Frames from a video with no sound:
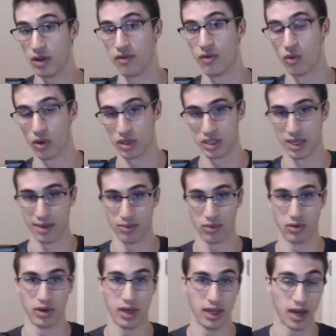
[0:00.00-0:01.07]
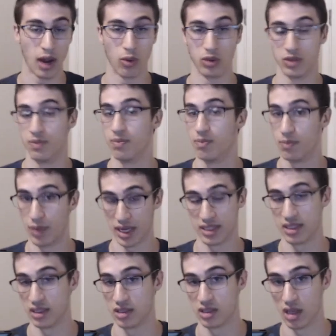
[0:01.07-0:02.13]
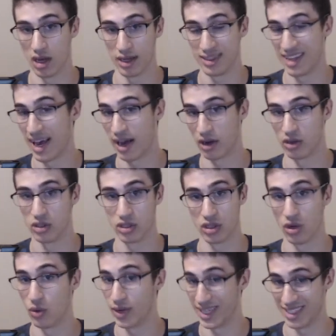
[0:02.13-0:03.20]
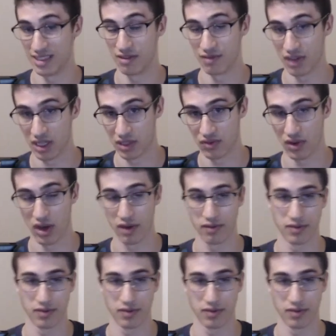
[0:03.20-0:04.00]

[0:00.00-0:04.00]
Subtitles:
for example, and I was best in slot daggers going into phase 5.